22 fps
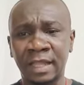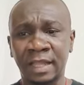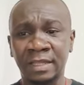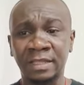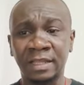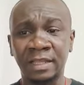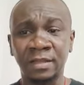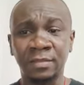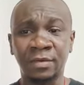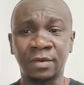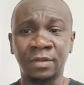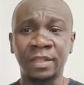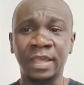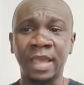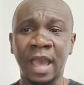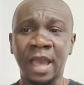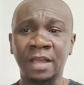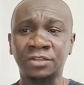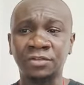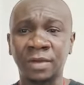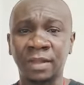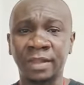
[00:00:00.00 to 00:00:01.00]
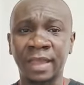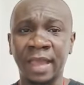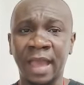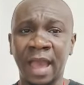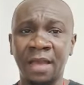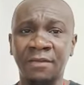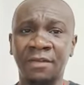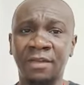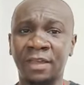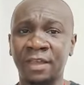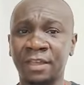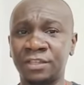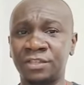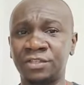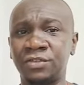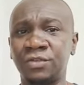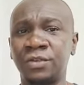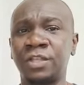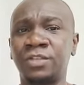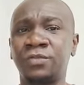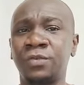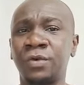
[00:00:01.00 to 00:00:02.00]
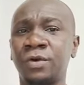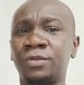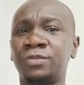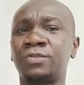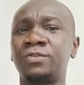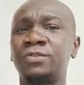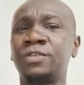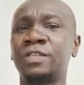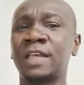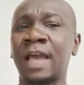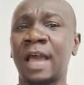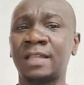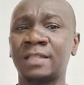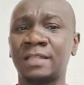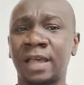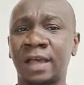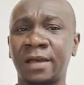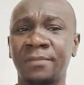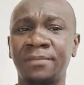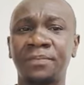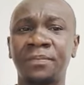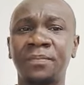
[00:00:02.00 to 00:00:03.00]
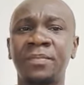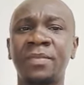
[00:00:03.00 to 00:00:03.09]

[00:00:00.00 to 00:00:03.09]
that anybody actually have against you, it will also scatter